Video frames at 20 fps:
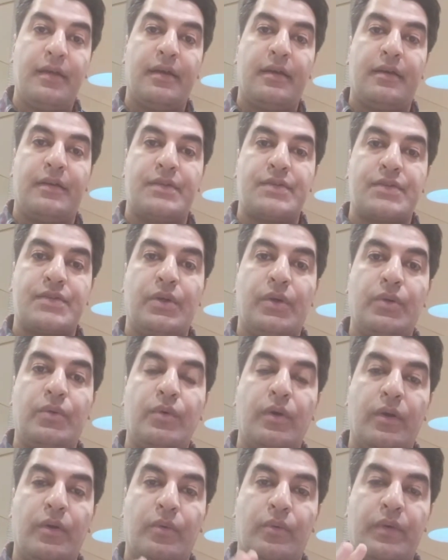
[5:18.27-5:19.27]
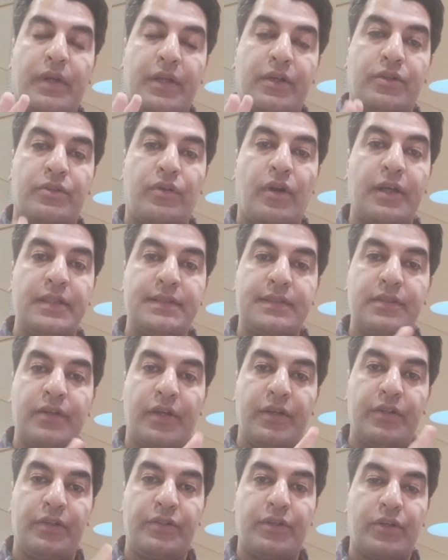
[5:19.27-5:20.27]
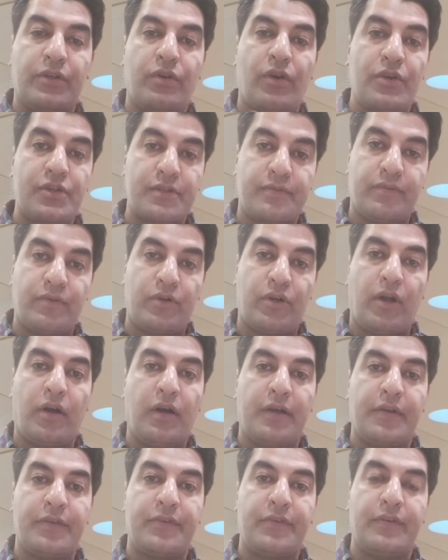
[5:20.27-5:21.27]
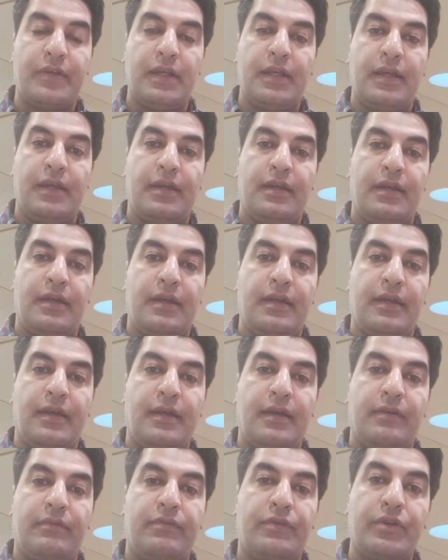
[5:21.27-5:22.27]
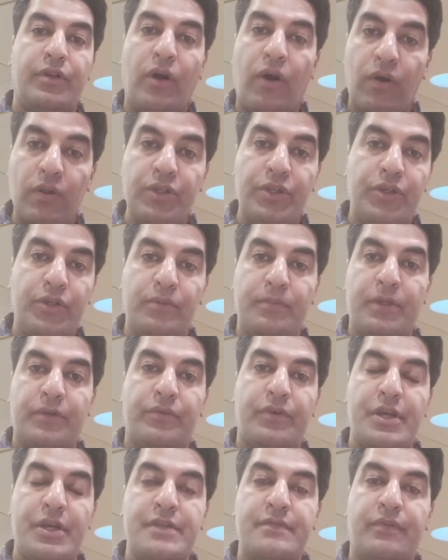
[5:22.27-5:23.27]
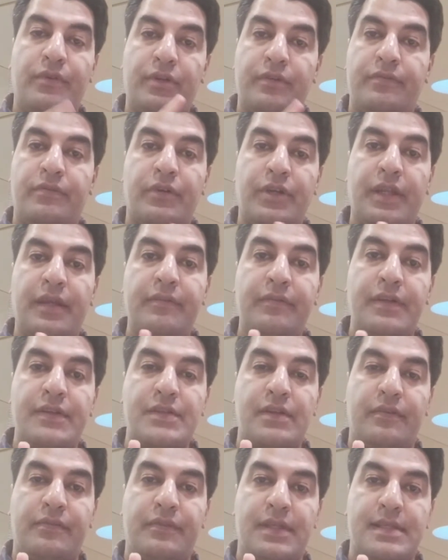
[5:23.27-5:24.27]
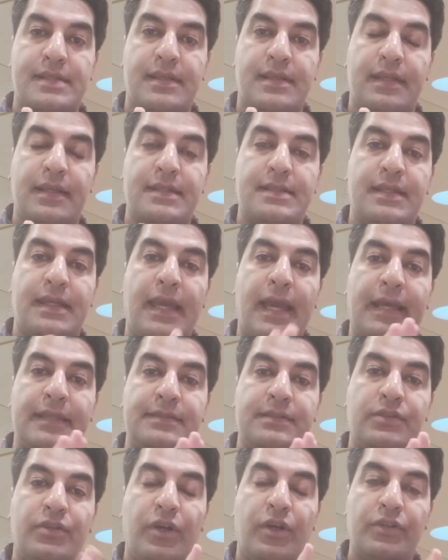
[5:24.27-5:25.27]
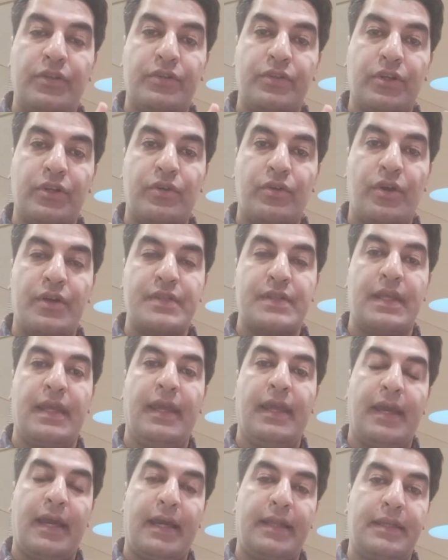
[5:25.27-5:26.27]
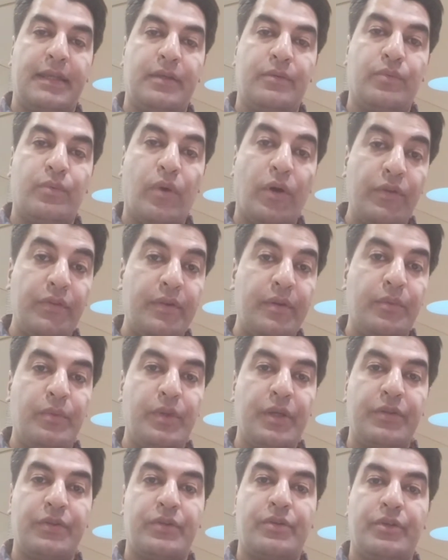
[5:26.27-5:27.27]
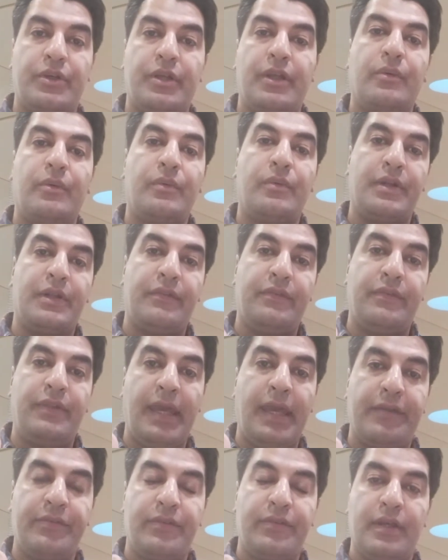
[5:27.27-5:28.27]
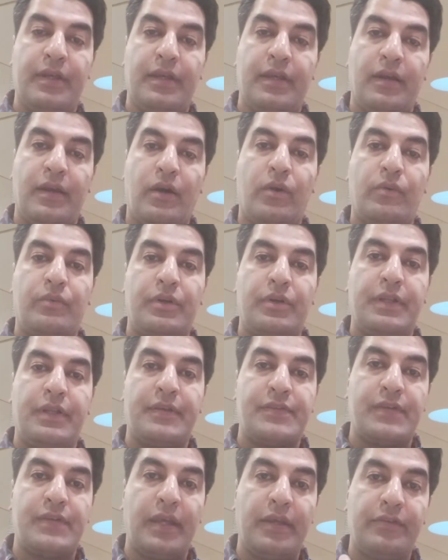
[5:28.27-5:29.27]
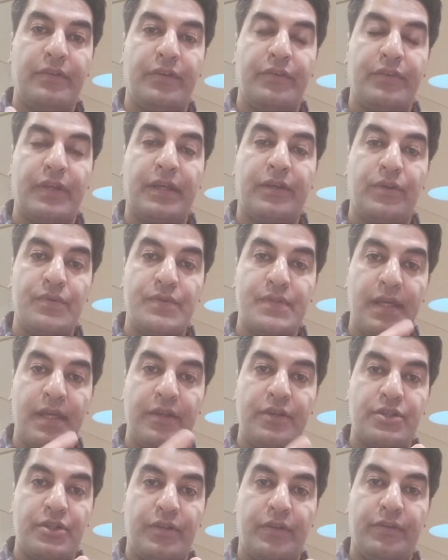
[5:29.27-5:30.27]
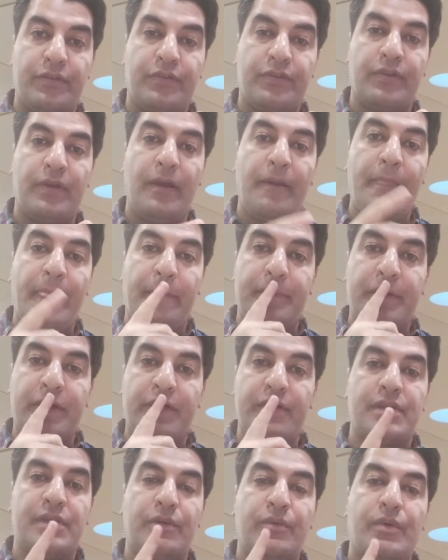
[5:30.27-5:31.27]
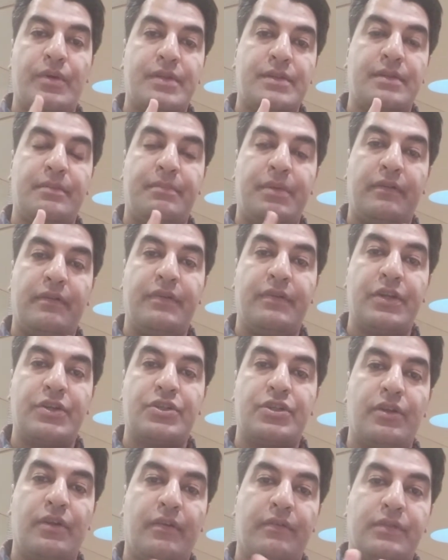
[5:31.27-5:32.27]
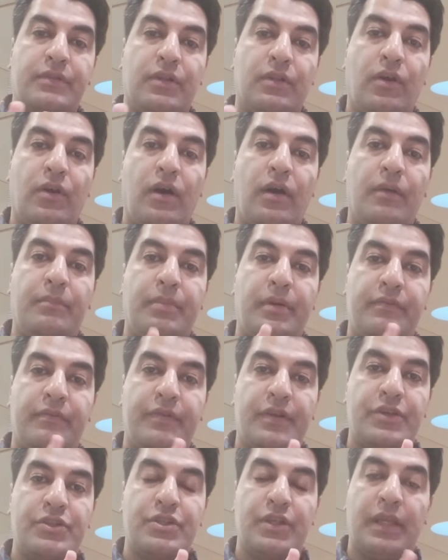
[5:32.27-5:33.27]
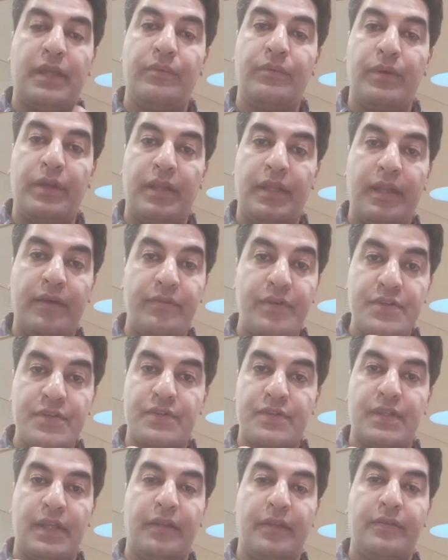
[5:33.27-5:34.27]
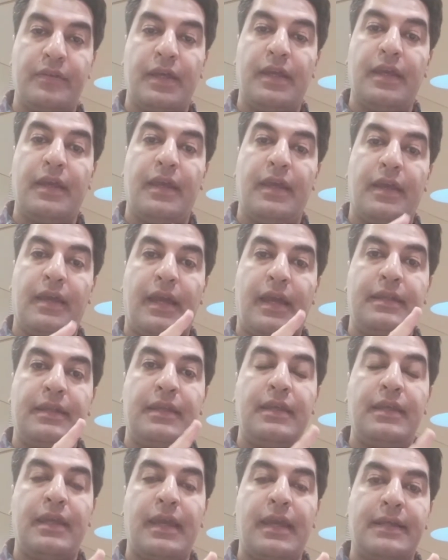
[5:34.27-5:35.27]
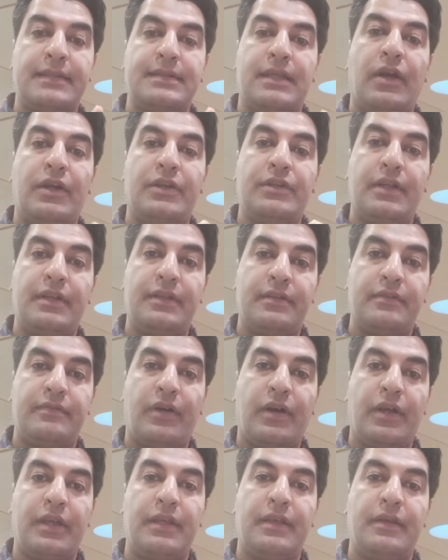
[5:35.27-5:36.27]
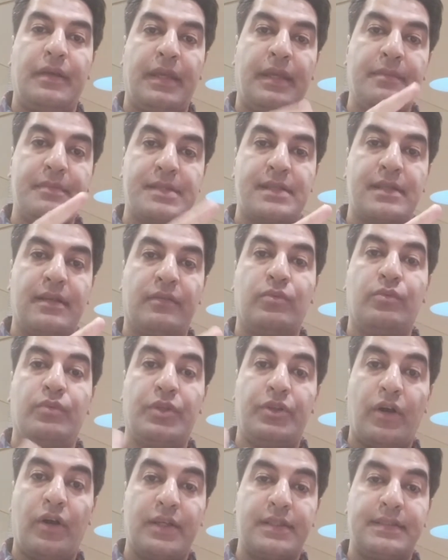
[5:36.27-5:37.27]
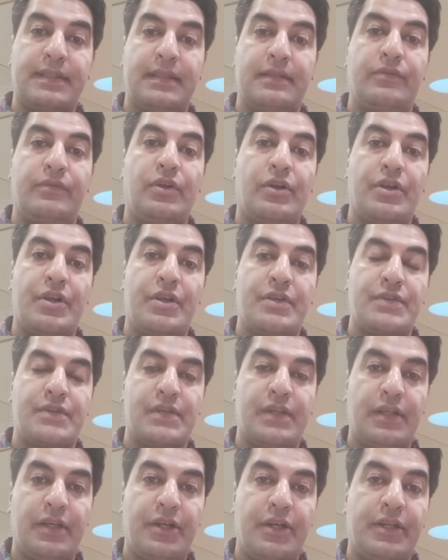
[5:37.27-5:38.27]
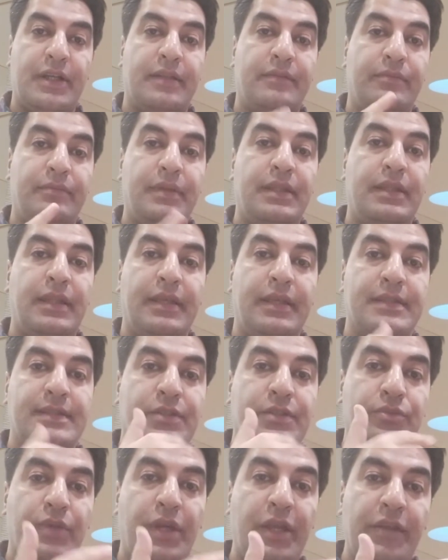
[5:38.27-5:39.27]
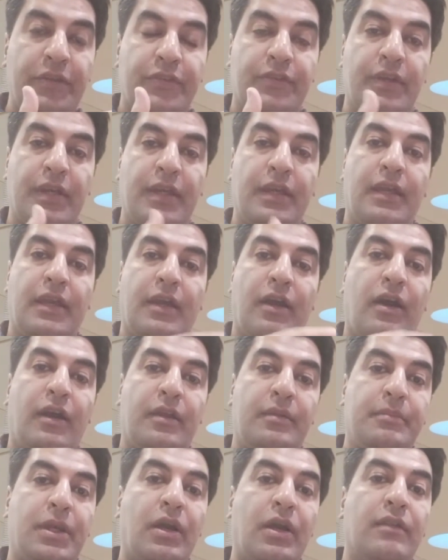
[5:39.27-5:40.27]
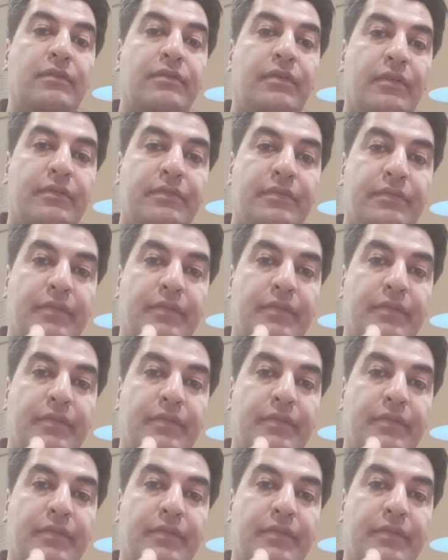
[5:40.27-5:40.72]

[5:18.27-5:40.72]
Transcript: So when Christ died on the cross for us, uh, for the, all the human race, for the forgiveness of the sins, he has died on the cross and he won the victory over the death over the Satan's accusations because he was the perfection of the law, perfection. He, he never sinned, and he has identified himself with us that we are a sinner, that with his grace on behalf of